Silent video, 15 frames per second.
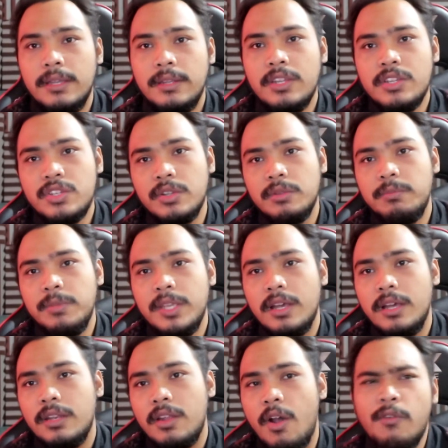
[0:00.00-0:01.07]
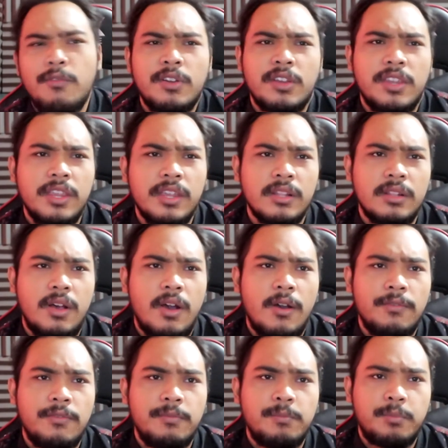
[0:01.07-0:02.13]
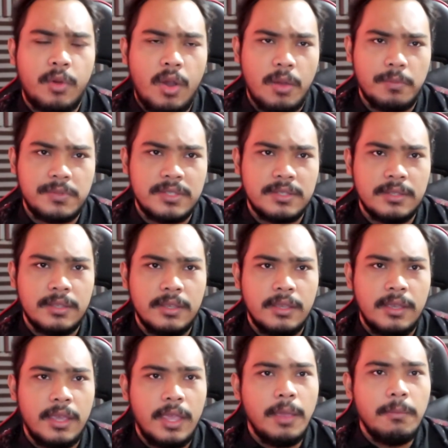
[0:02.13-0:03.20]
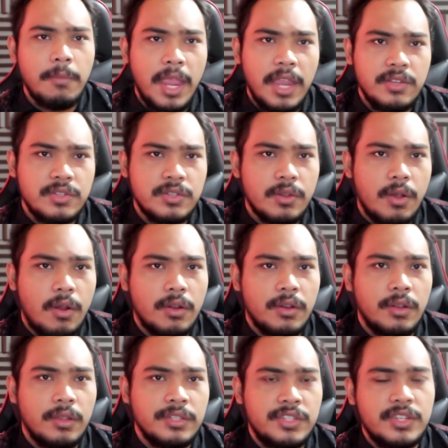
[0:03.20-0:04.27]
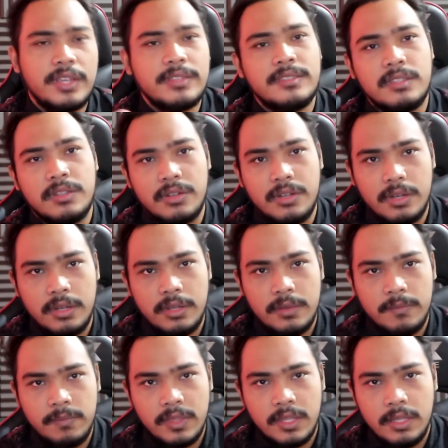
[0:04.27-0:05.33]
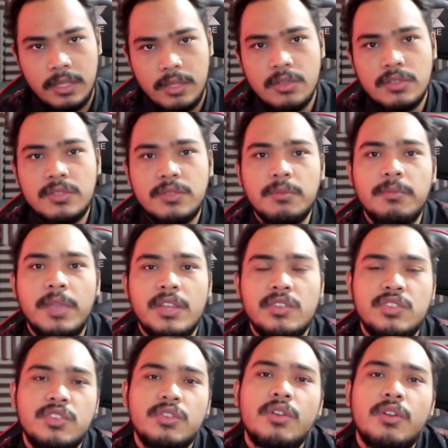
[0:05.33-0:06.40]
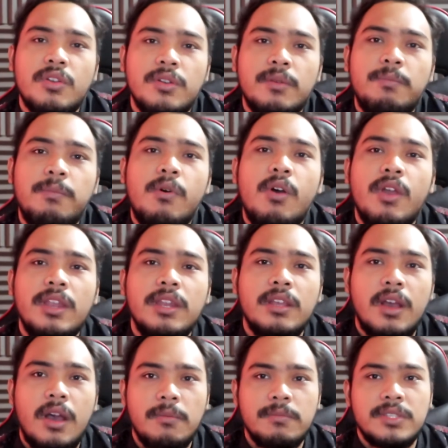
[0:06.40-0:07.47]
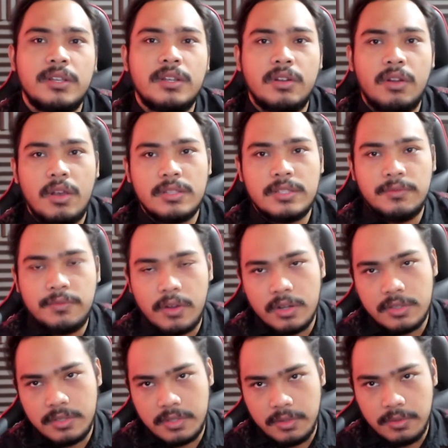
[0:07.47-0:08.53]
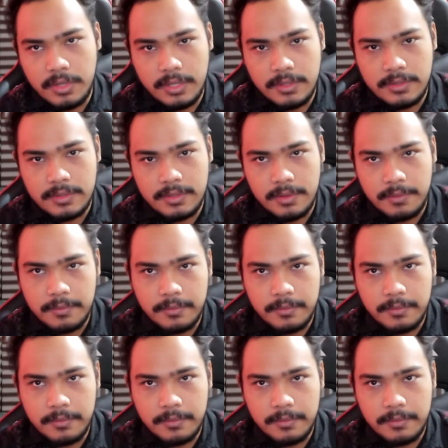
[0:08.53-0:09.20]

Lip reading: This should be an overkill of props, image, or gesture used to make sure the point comes across for our students.